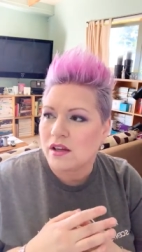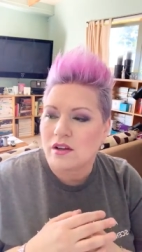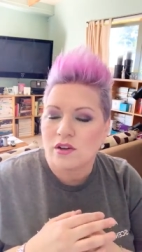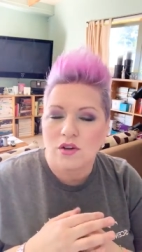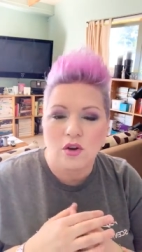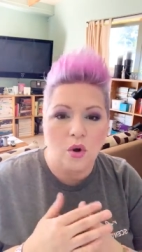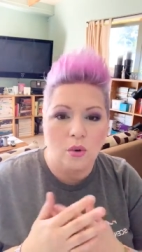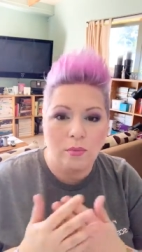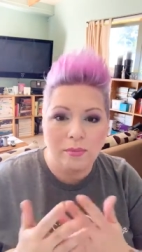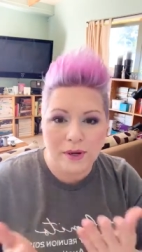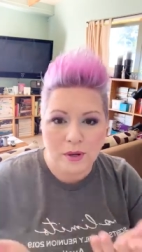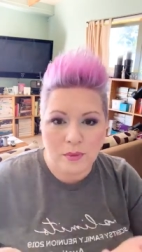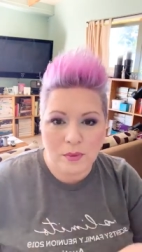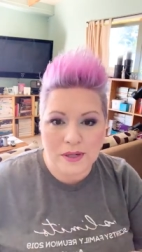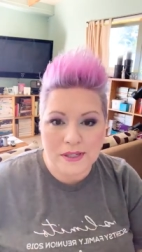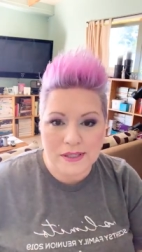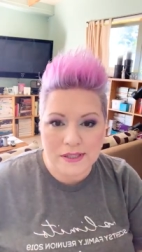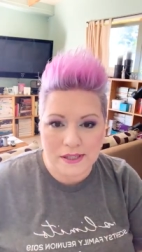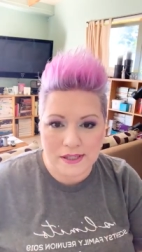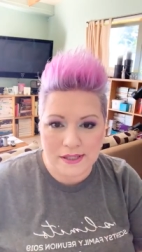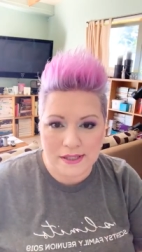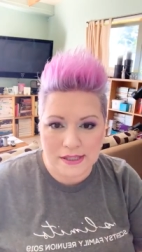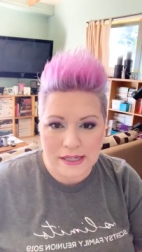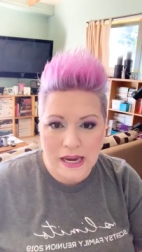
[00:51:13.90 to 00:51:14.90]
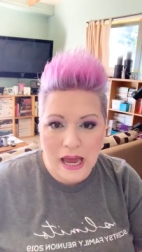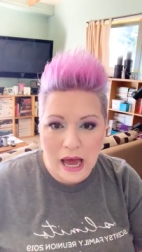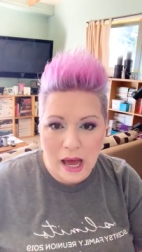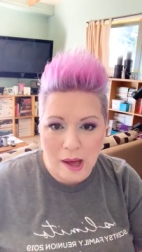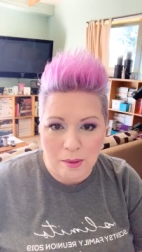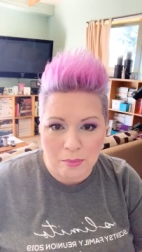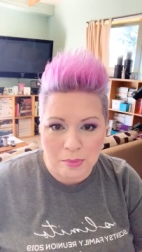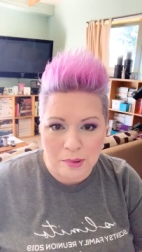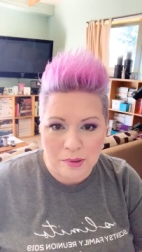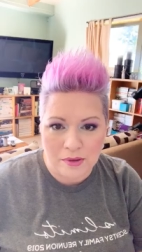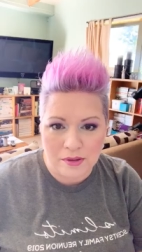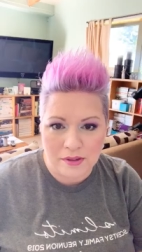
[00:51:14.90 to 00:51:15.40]
nobody wants to
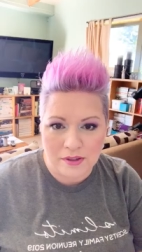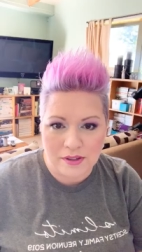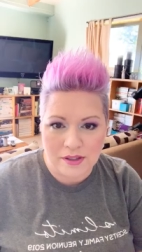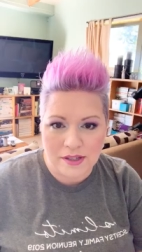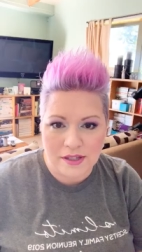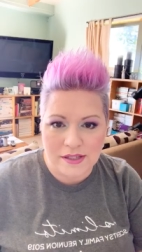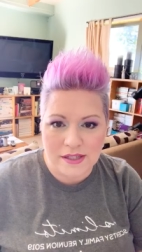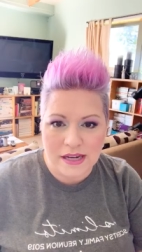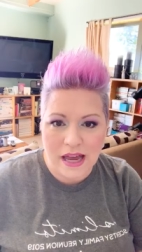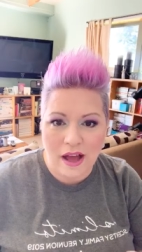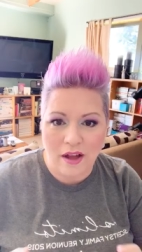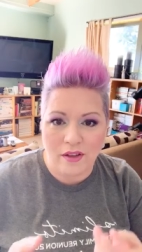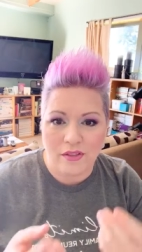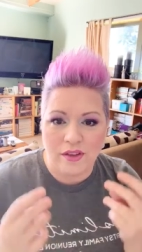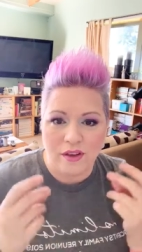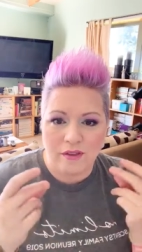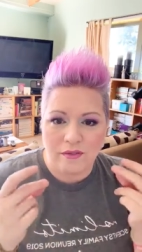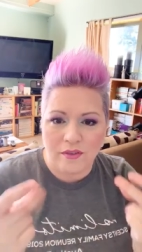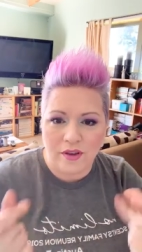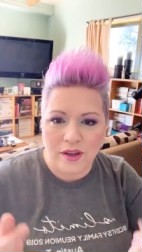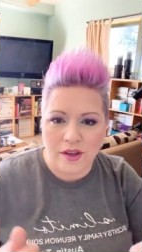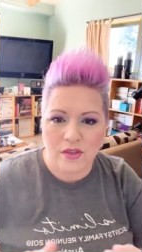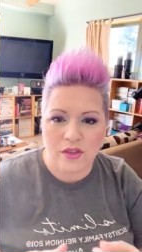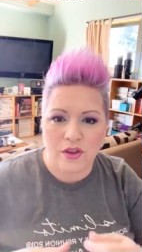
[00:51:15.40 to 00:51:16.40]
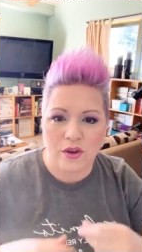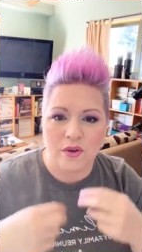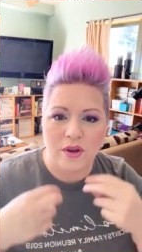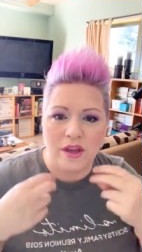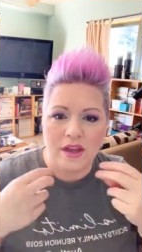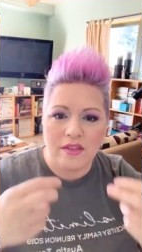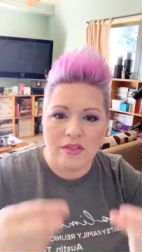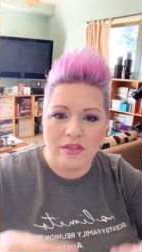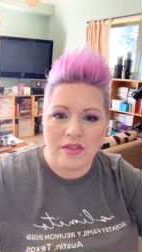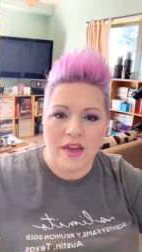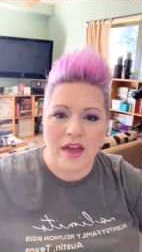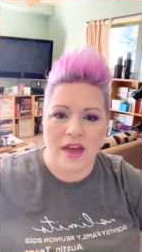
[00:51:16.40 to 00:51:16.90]
stop because now they they're
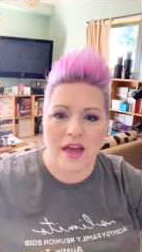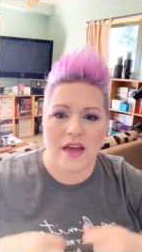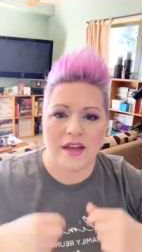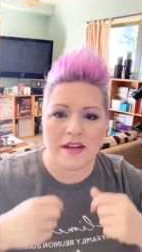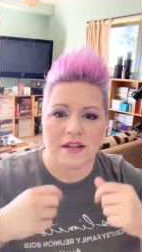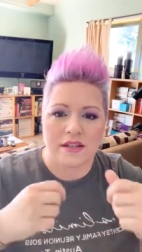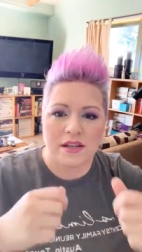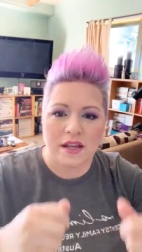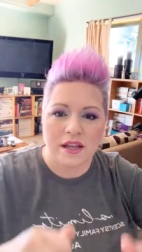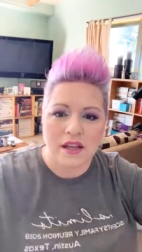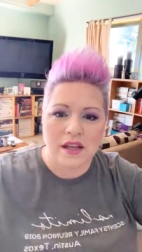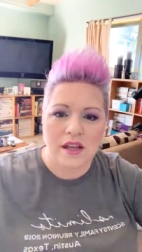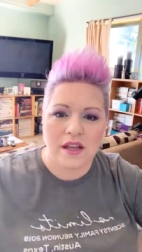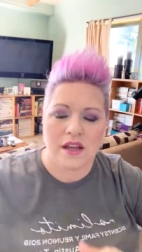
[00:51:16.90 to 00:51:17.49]
in that